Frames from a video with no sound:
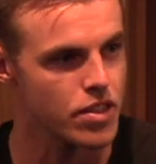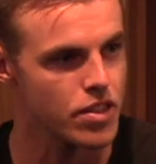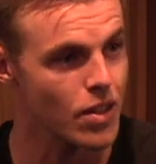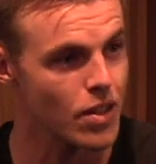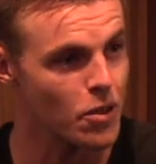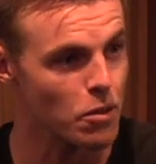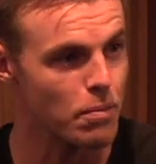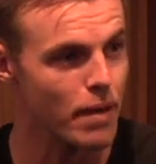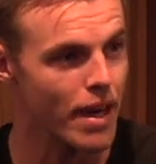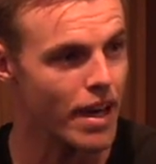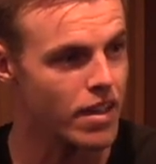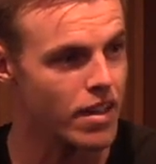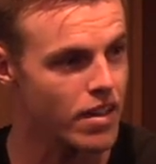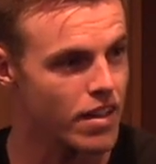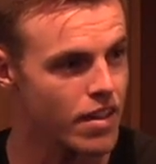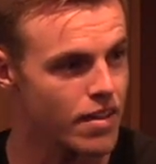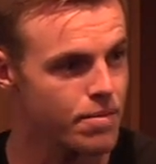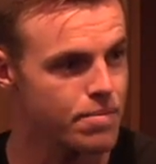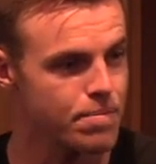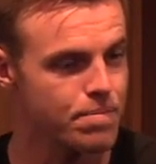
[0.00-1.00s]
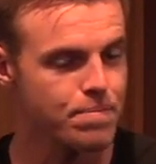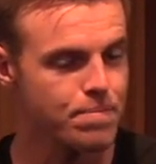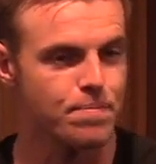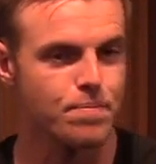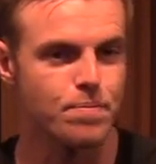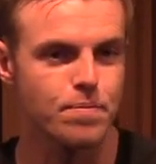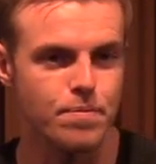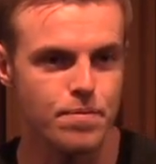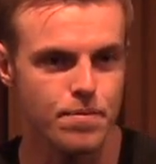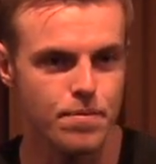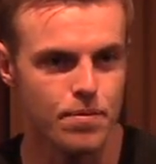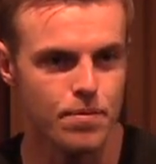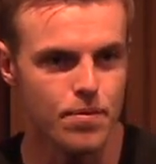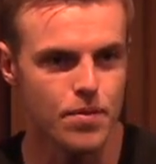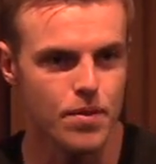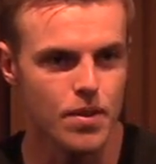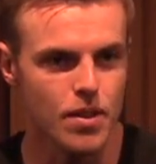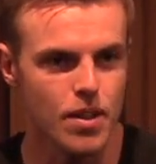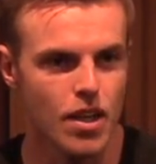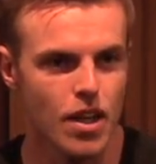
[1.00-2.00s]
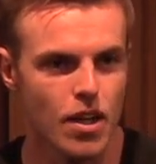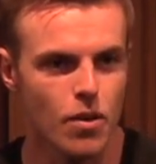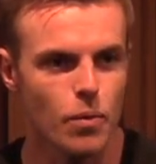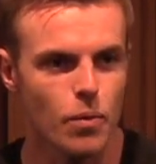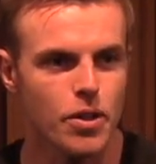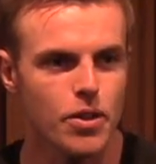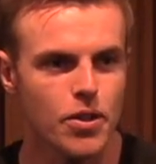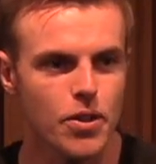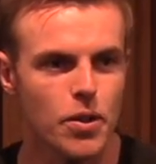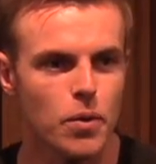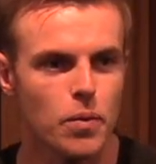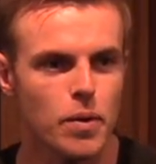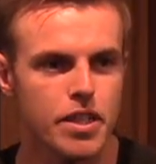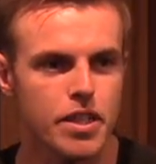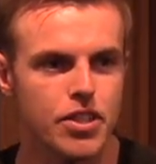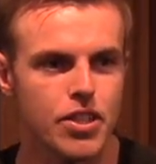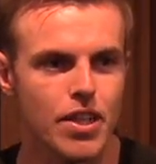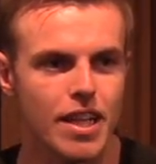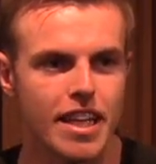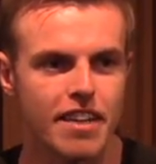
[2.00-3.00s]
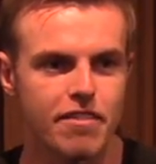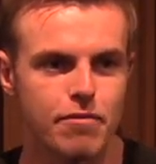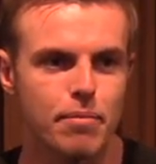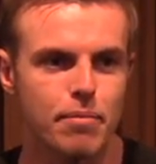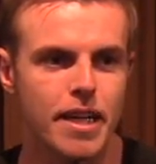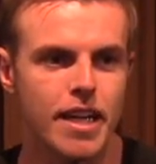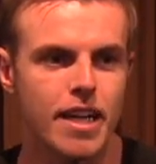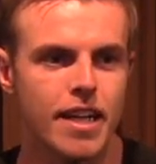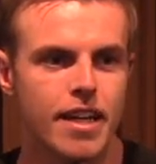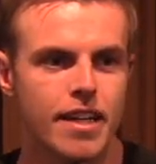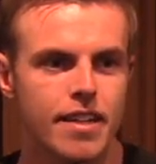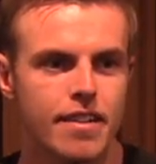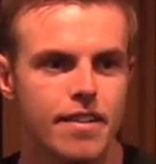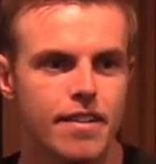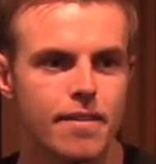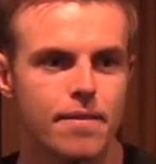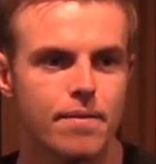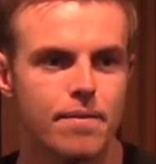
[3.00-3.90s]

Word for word: to look back on? What do you wish you left behind?